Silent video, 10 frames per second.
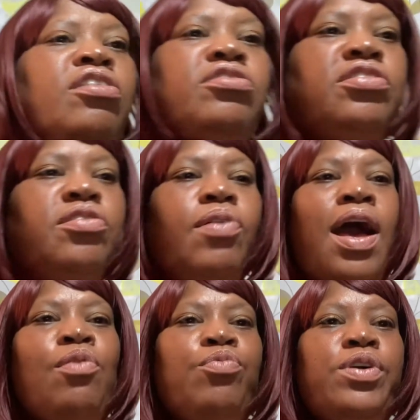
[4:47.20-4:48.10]
So
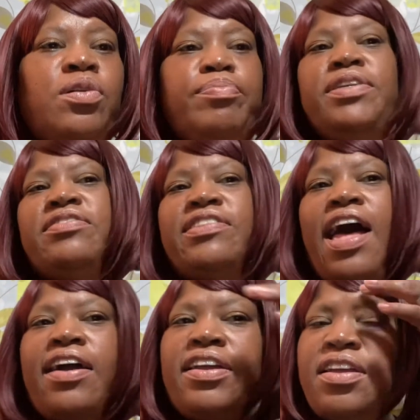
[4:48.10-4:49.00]
I will be
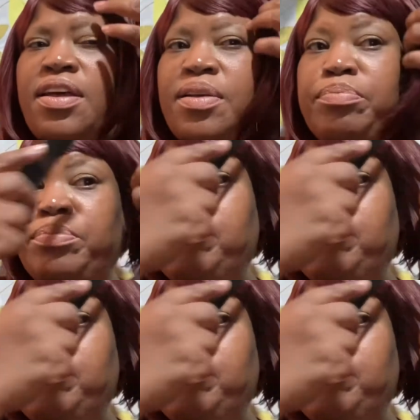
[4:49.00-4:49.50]
stocking up